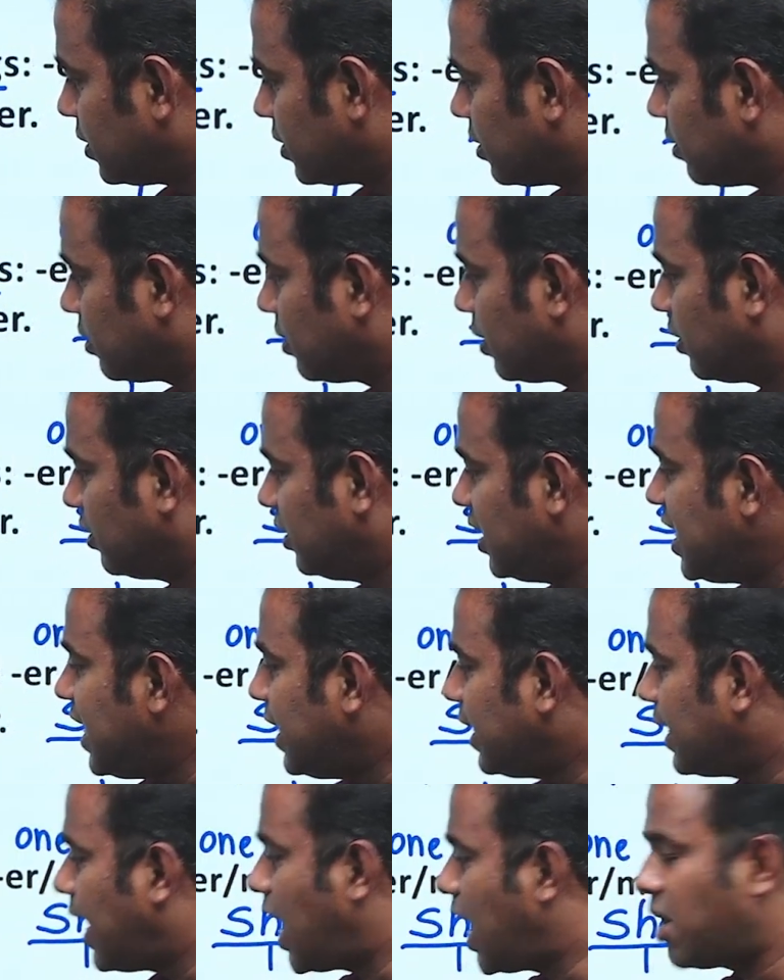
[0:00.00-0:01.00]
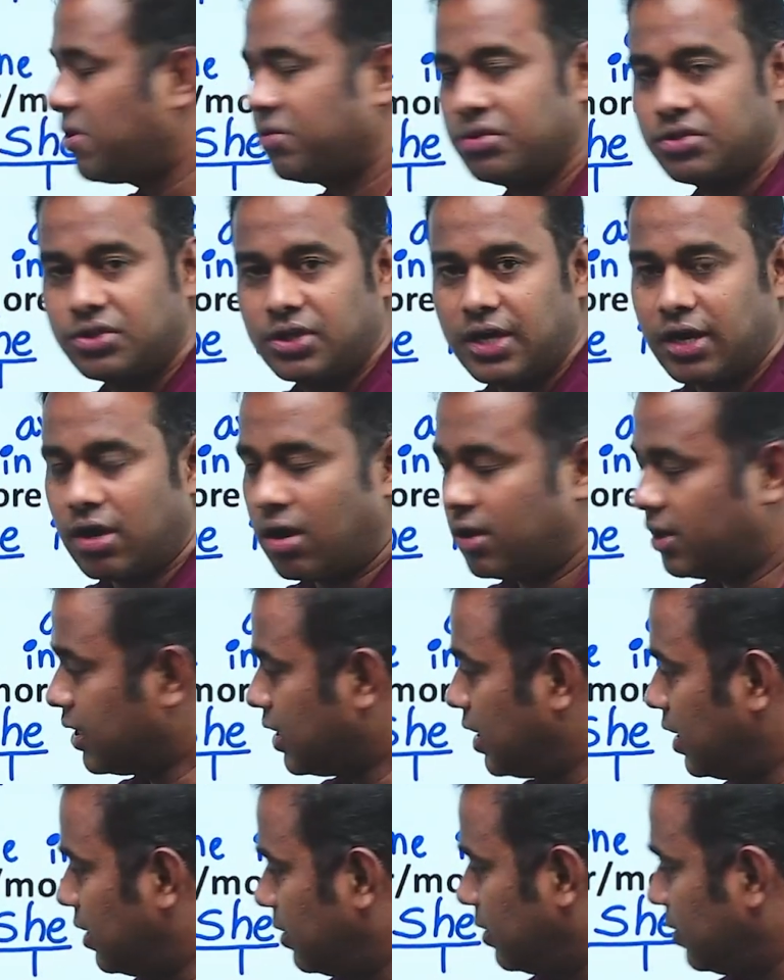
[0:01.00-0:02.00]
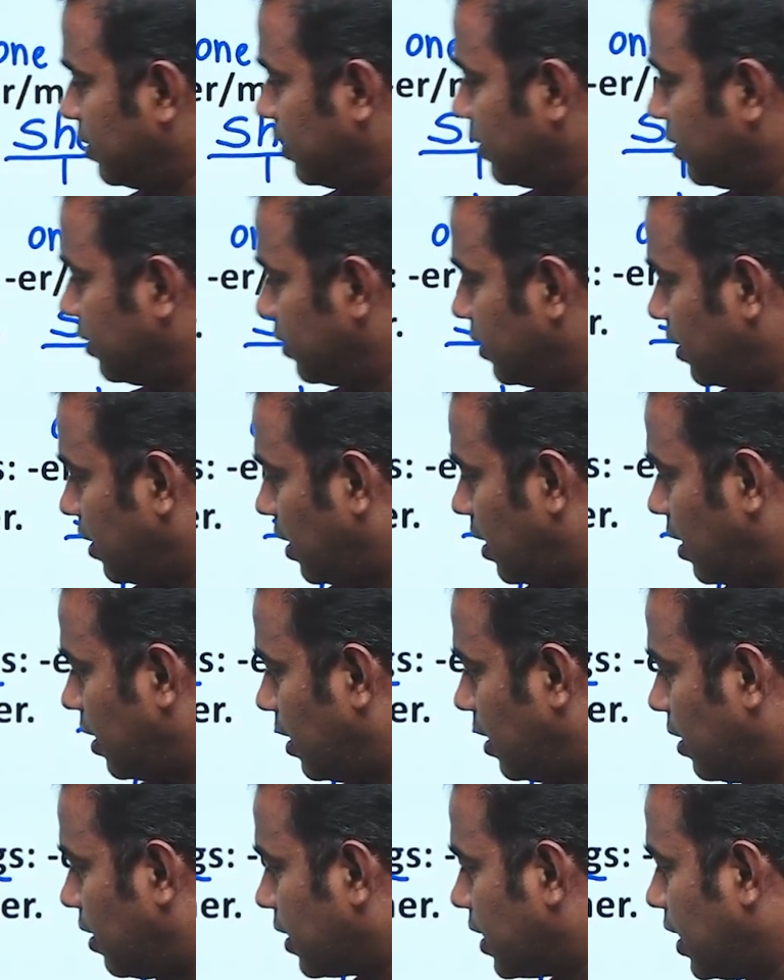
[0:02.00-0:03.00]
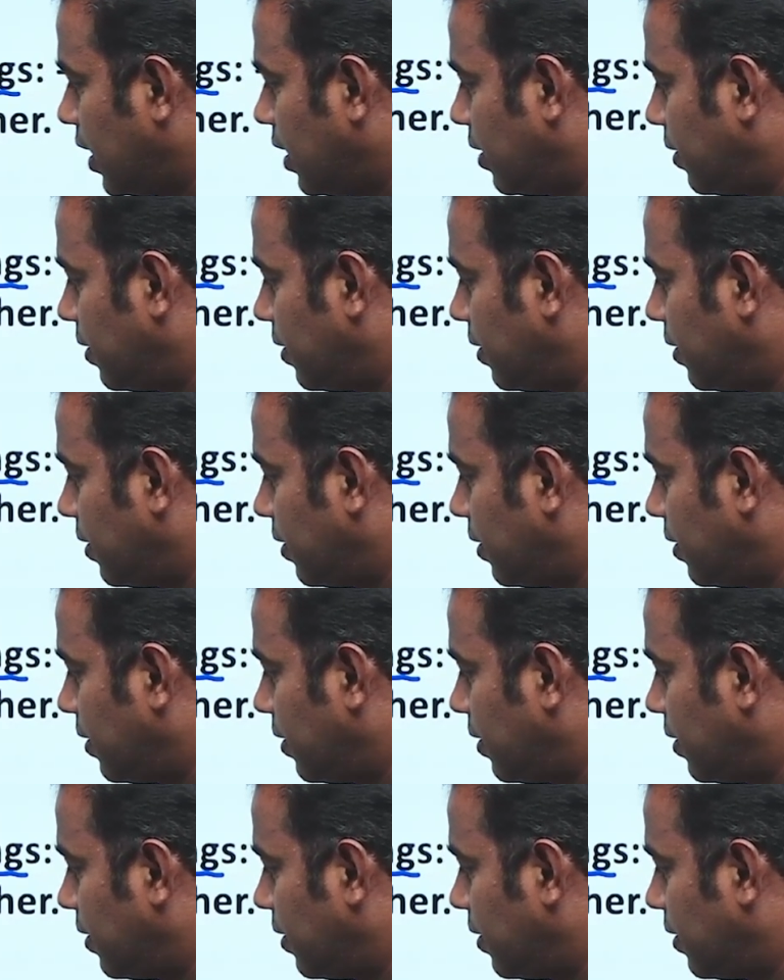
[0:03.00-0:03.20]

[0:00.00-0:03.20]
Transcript: the I have used an article. Okay,